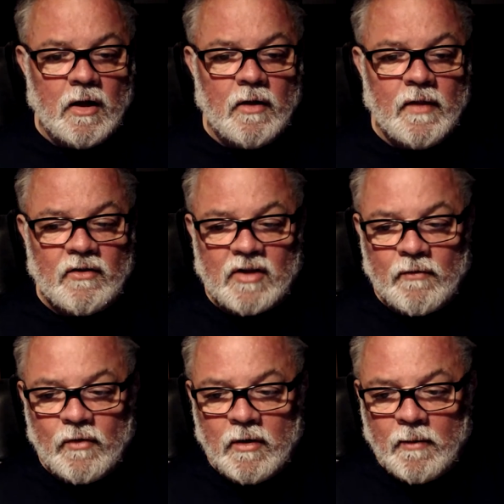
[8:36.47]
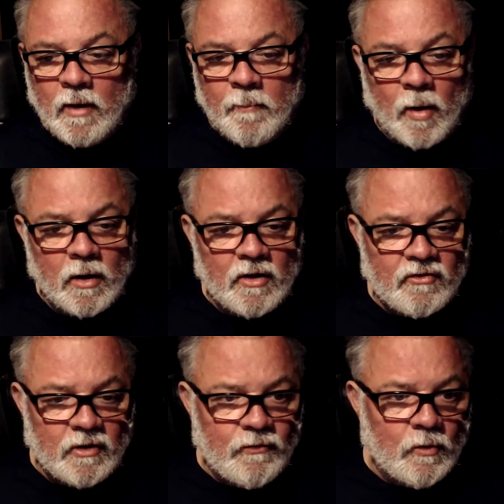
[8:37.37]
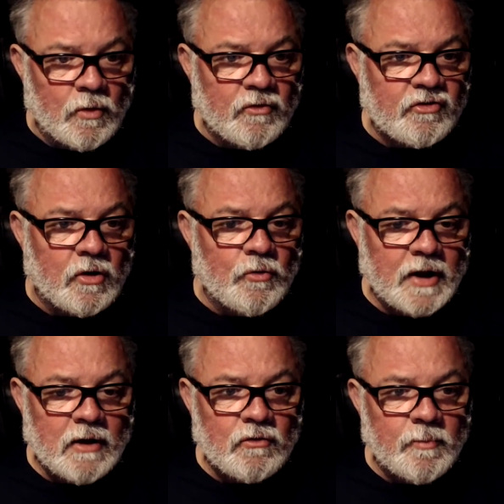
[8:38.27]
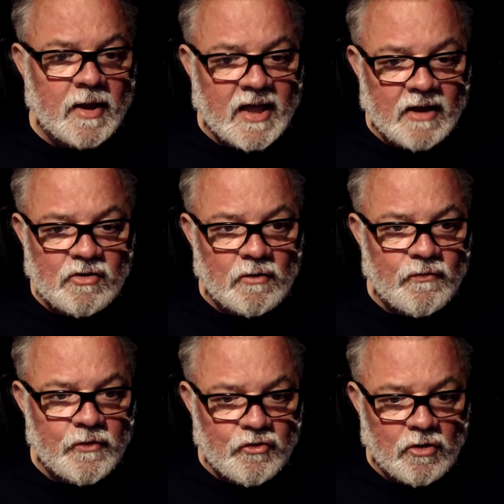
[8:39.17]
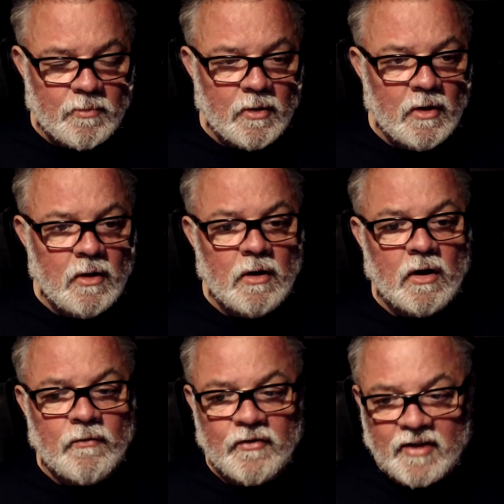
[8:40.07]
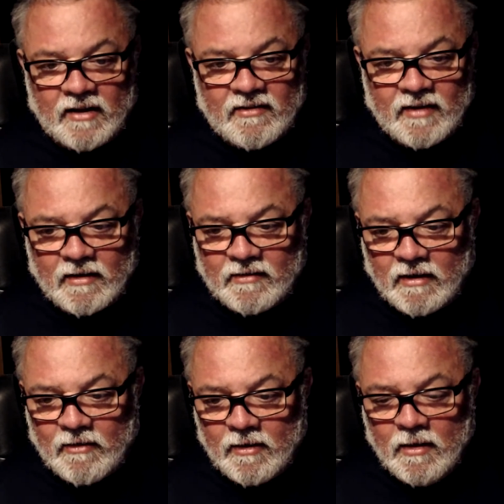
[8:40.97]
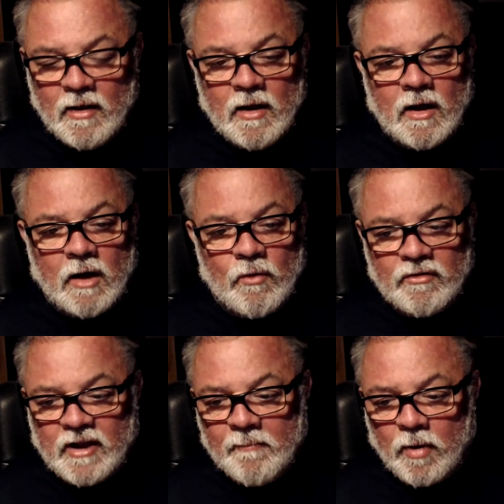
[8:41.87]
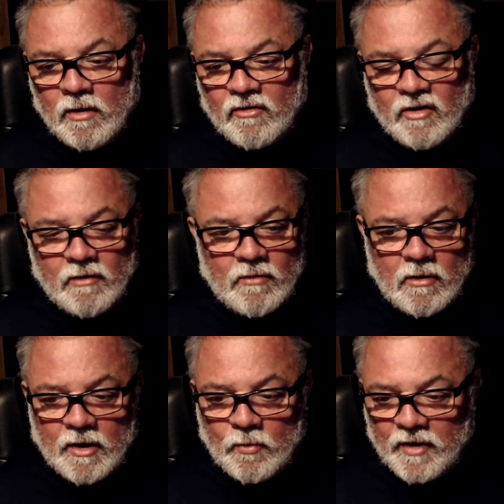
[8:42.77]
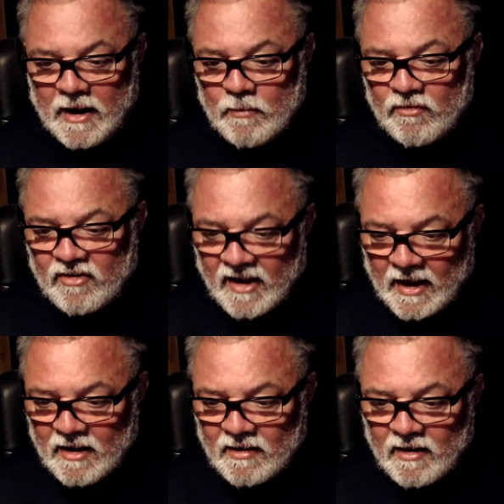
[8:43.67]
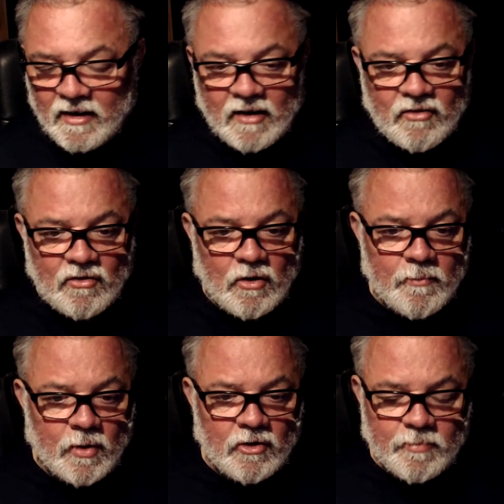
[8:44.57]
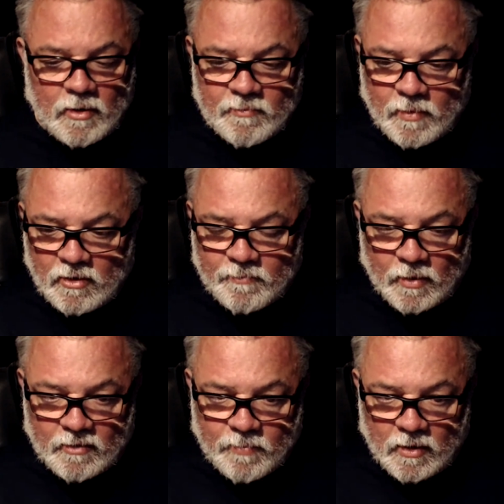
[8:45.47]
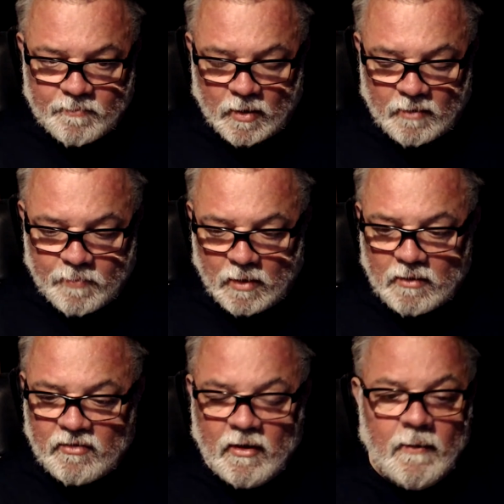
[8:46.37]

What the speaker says: bollocks if you want Sol now to be kicked off the job of the test secretary. I want 10 bollocks in a row. I don't want anyone to say anything unless you go bollocks, bollocks, bollocks, bollocks, bollocks, bollocks, bollocks.